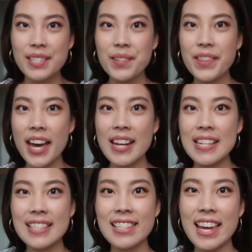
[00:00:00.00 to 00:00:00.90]
So
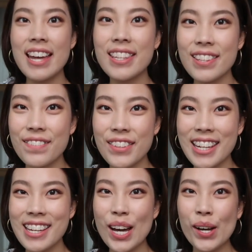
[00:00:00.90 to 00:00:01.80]
that is the end of the
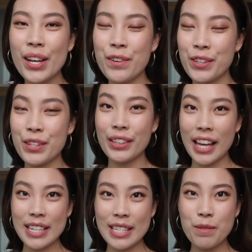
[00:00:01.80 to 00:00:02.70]
video. If you
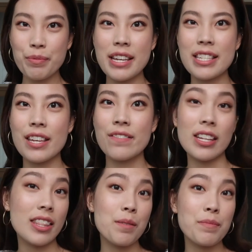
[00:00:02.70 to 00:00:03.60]
liked it, please give
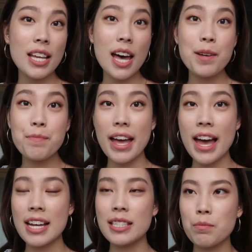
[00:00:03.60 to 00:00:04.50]
it a thumbs up
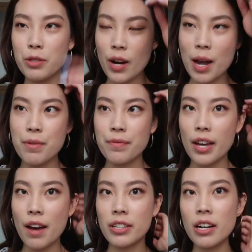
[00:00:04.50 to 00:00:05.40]
and subscribe if
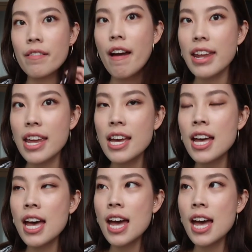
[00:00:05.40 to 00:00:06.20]
you haven't already.